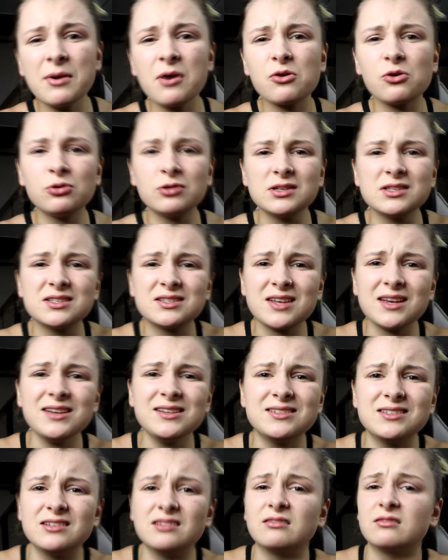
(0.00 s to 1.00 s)
I'll call it
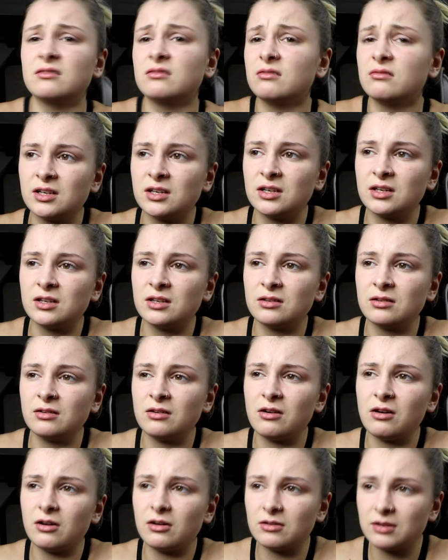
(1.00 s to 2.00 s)
Satan.
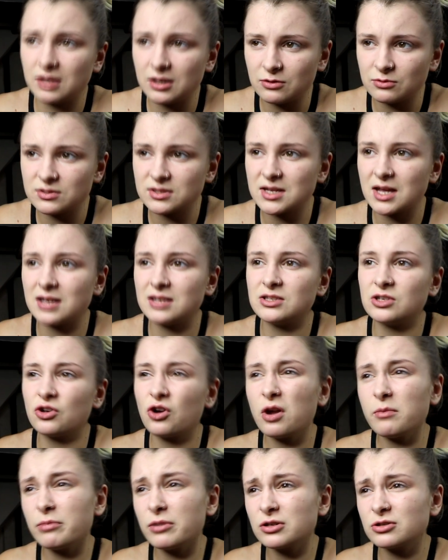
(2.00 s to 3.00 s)
Oh, little Satan,
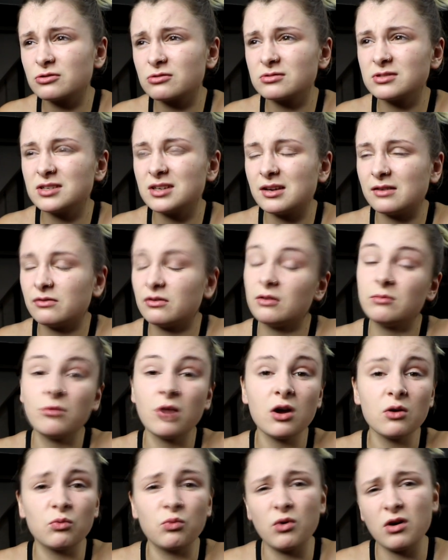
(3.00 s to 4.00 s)
go brush your teeth. It
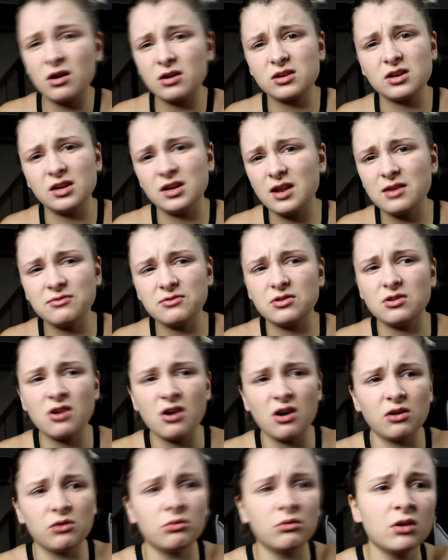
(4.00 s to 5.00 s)
might work, you never
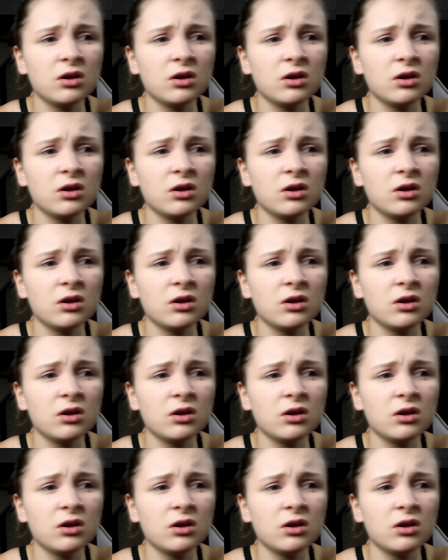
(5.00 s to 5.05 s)
know.